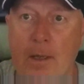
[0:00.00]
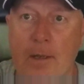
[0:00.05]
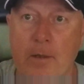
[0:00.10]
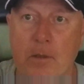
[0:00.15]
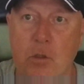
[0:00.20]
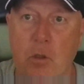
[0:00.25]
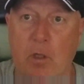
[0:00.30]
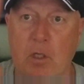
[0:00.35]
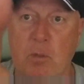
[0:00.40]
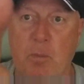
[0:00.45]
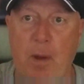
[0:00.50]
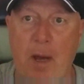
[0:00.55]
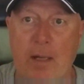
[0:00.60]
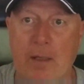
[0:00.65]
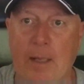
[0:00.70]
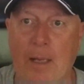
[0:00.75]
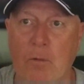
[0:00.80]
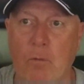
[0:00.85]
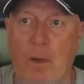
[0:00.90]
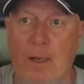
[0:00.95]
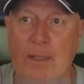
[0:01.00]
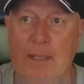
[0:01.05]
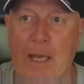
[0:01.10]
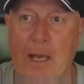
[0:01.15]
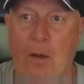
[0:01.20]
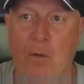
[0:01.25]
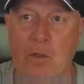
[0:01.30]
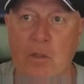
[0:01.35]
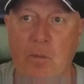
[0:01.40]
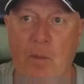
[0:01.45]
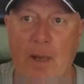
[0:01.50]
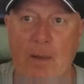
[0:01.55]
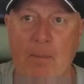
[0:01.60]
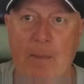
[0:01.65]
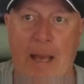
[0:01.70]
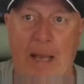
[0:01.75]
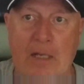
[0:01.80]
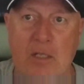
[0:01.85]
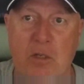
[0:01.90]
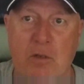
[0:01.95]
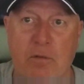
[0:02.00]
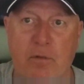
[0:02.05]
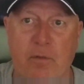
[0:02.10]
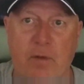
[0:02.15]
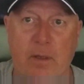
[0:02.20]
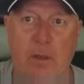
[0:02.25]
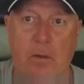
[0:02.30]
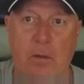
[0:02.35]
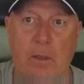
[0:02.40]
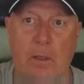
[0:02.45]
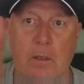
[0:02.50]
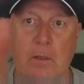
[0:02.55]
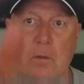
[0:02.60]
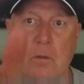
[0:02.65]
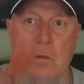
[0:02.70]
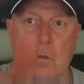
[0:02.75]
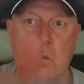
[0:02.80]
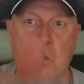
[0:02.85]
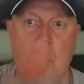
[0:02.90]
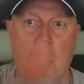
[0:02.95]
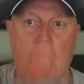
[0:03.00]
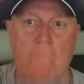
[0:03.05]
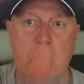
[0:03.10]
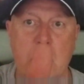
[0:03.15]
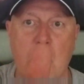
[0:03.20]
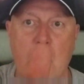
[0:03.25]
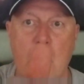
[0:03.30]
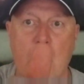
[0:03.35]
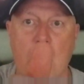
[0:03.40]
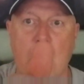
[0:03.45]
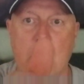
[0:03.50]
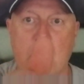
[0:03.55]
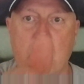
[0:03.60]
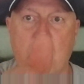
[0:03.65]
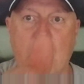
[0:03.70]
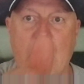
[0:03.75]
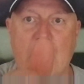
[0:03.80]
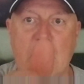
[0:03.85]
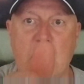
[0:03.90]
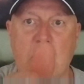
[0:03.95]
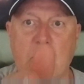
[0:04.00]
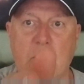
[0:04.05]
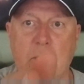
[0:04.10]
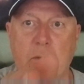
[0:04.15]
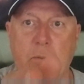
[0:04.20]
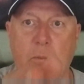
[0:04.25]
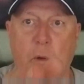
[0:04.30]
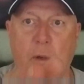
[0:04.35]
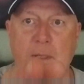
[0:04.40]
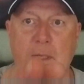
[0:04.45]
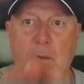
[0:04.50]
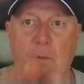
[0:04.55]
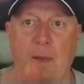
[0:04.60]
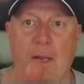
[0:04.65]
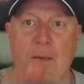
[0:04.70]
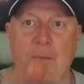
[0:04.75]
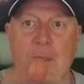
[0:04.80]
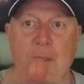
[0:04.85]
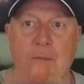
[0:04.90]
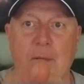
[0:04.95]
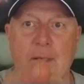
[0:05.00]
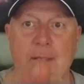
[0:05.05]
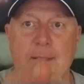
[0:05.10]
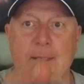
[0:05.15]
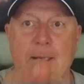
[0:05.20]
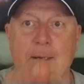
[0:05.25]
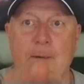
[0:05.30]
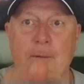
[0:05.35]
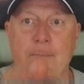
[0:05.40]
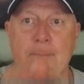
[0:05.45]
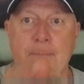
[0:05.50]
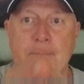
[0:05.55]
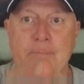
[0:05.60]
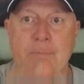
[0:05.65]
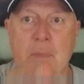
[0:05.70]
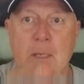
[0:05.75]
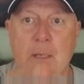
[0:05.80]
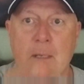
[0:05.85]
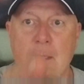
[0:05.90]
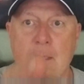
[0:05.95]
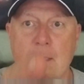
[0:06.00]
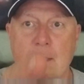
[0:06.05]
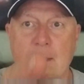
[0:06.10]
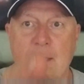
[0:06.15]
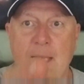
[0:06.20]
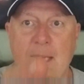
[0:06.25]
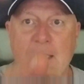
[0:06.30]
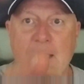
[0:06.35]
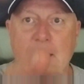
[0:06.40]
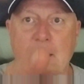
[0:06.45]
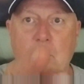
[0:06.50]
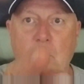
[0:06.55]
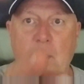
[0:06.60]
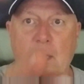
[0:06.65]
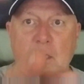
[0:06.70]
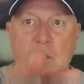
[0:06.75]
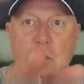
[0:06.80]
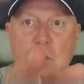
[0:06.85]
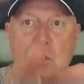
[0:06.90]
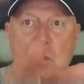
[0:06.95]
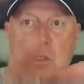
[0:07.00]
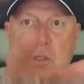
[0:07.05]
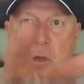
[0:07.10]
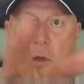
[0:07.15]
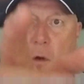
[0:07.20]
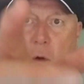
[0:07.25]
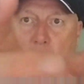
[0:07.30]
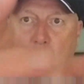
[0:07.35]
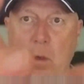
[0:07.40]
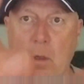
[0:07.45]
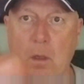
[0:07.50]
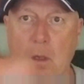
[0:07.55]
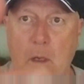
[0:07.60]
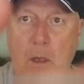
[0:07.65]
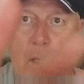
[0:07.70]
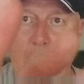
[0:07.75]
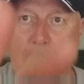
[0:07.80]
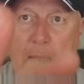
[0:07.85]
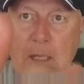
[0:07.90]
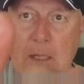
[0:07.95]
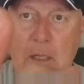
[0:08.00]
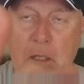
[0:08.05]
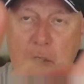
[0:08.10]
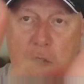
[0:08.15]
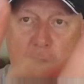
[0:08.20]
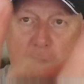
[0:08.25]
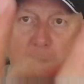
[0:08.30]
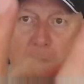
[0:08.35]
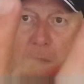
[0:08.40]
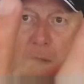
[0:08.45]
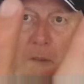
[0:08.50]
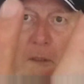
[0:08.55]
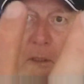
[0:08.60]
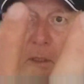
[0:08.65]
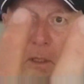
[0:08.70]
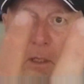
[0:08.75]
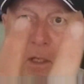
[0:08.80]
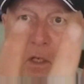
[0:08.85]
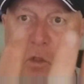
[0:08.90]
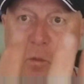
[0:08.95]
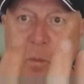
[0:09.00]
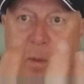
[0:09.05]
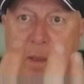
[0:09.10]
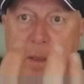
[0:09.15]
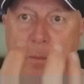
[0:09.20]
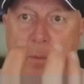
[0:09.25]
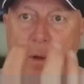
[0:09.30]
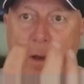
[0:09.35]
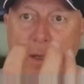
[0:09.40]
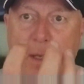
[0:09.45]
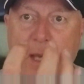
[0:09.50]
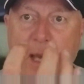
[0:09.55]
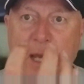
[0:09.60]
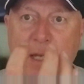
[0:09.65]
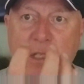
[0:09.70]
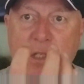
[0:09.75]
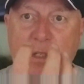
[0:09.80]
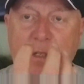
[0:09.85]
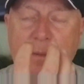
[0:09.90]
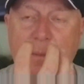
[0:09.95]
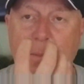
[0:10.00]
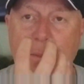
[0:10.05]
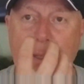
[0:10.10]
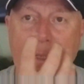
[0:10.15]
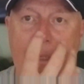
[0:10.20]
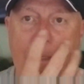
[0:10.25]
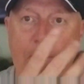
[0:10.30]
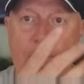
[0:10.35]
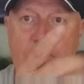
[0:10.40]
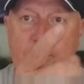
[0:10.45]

So the spotlight right now is my massive finger here, no jokes. So that's pointing right at me right now. They can arrange it so English is being broadcast to me.